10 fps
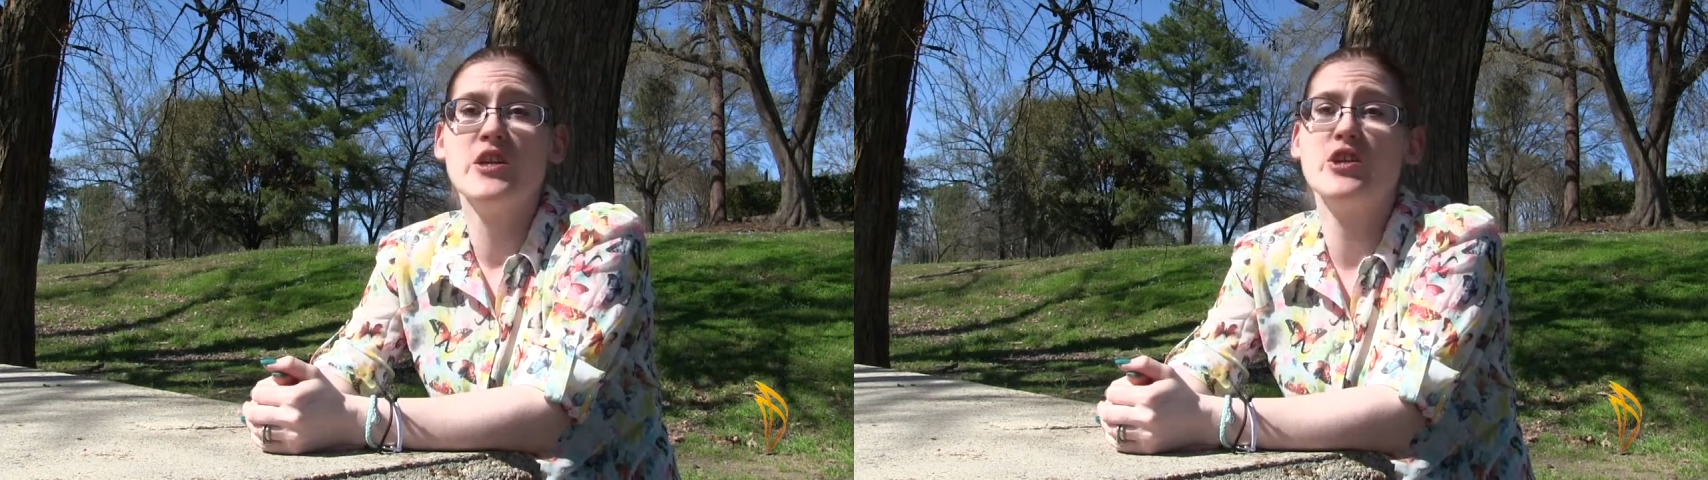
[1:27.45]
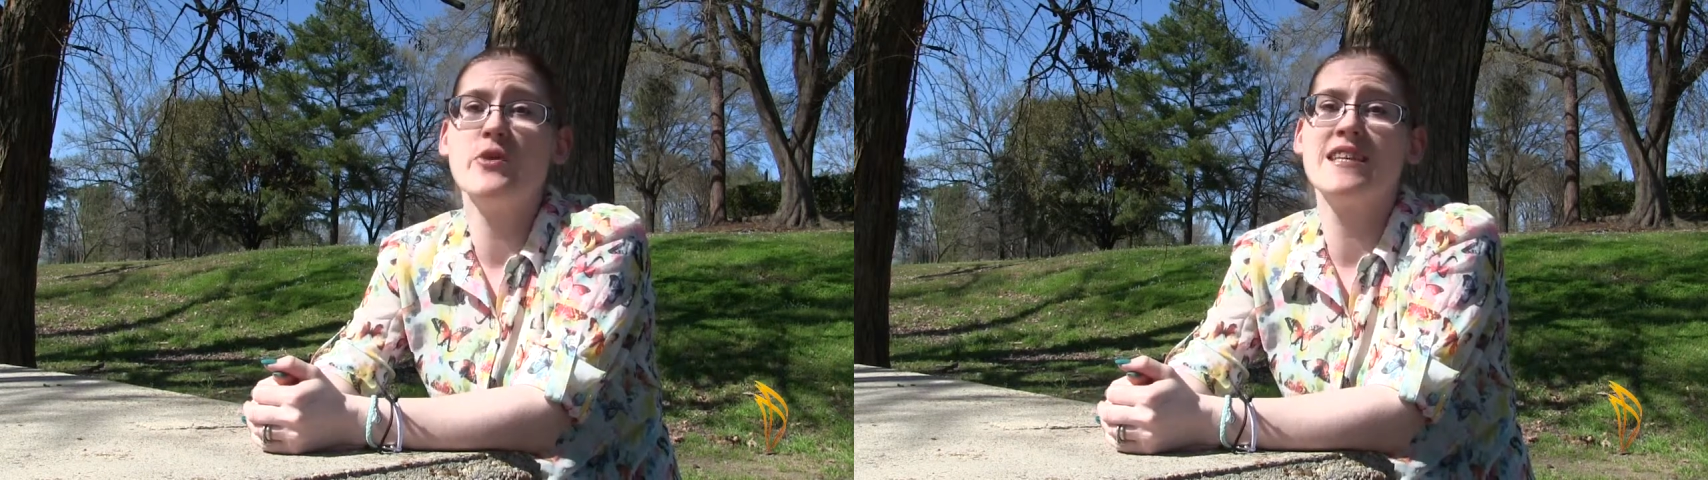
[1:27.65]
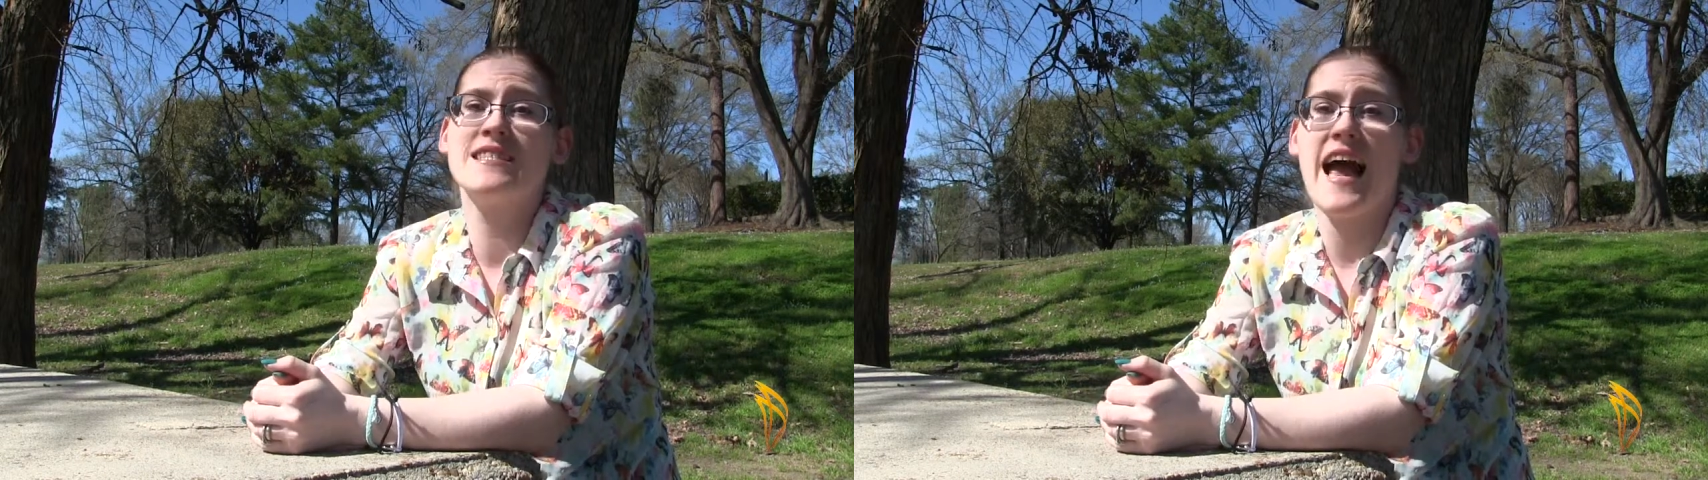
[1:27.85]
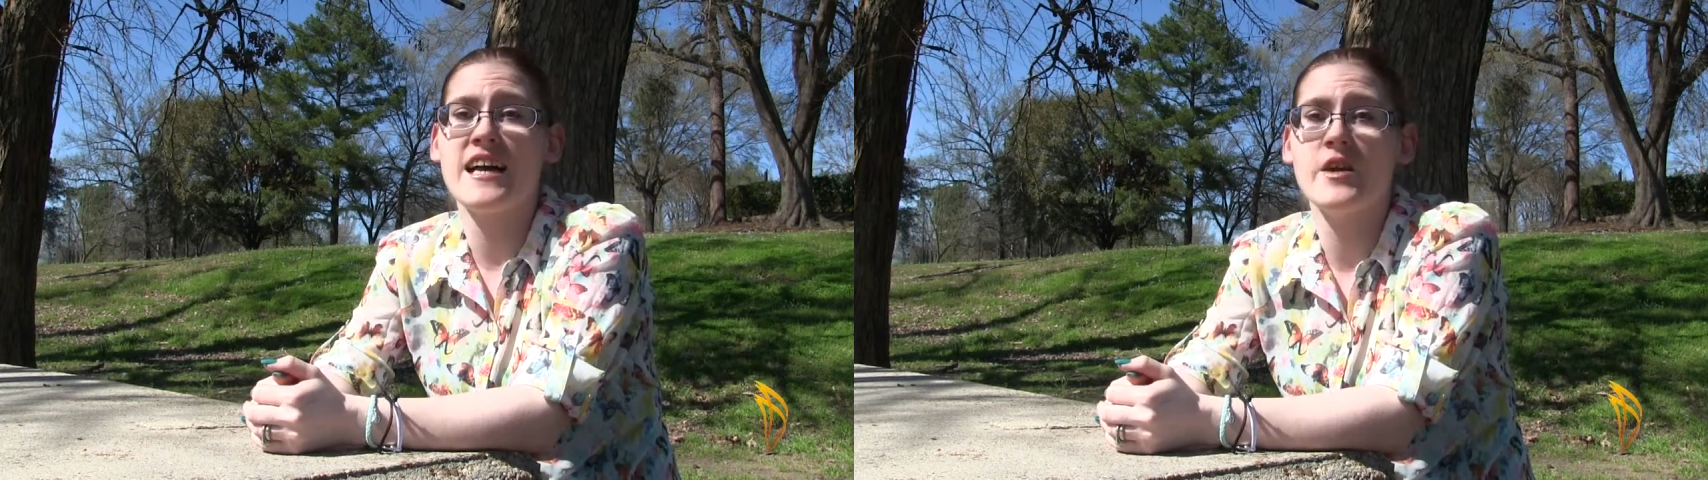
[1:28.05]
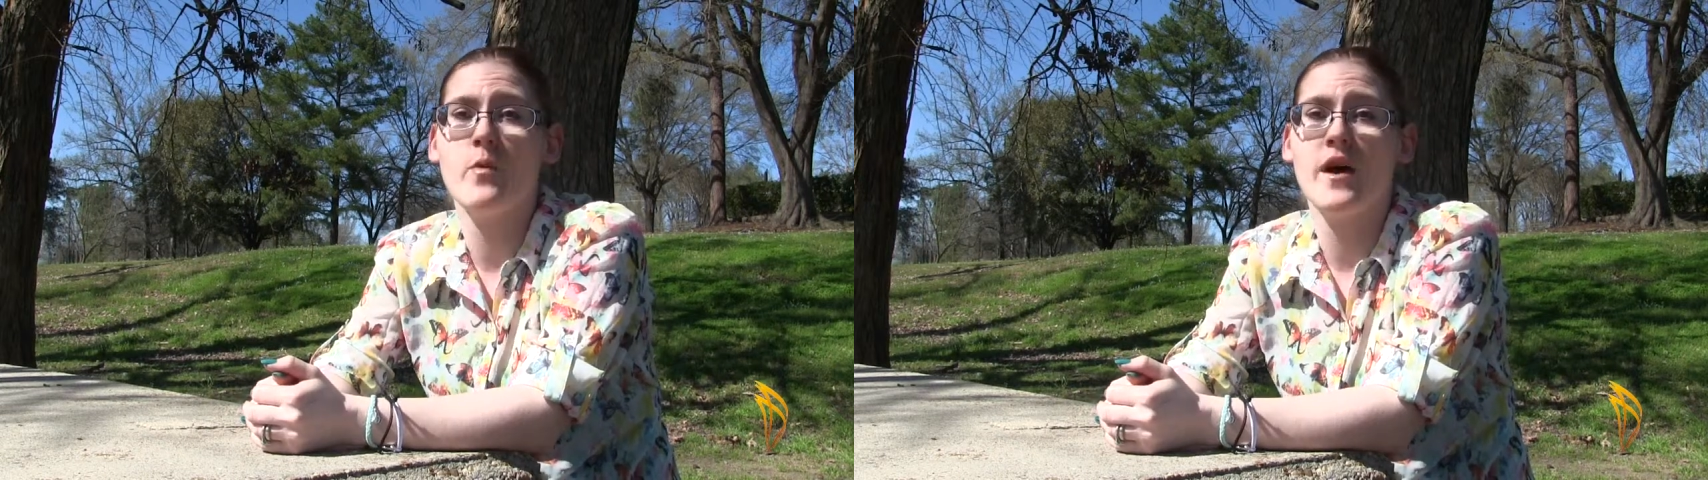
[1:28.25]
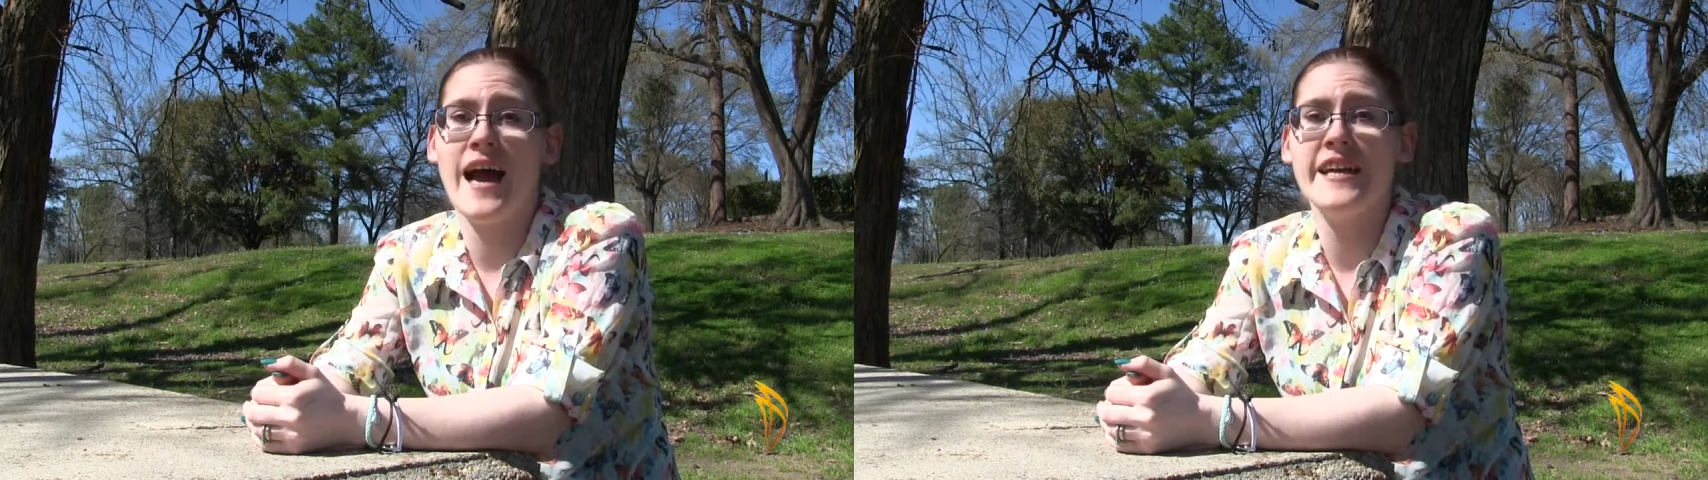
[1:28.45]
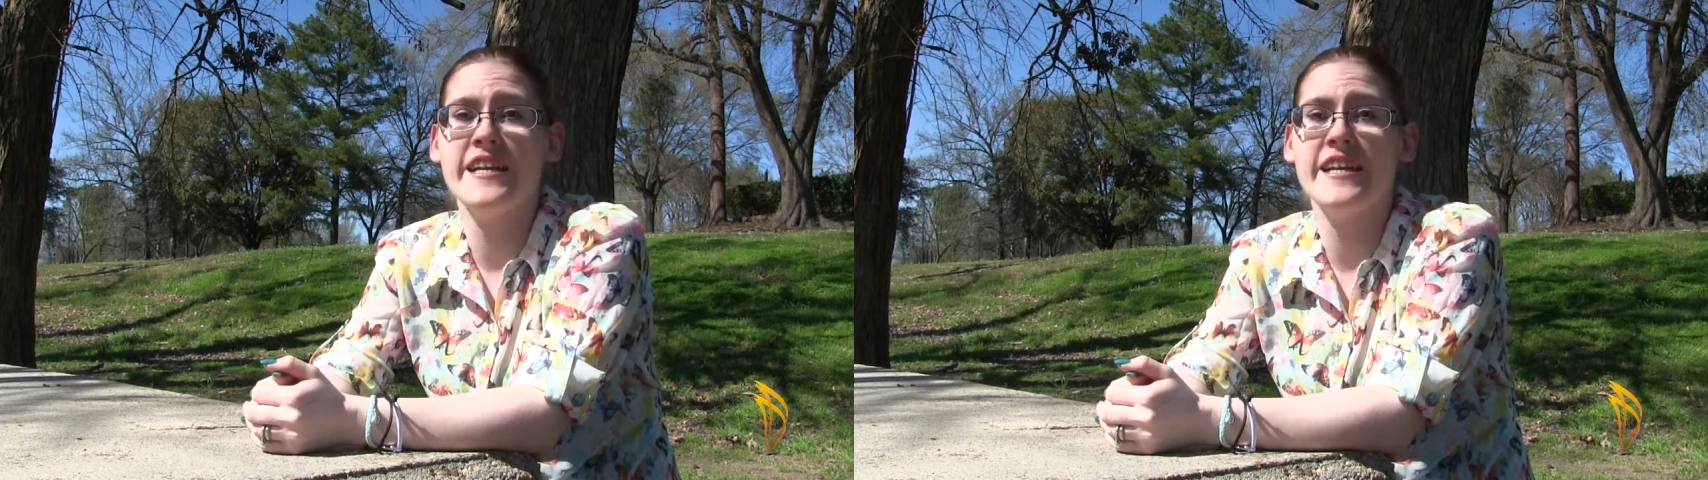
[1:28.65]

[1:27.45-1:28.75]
to do exactly what I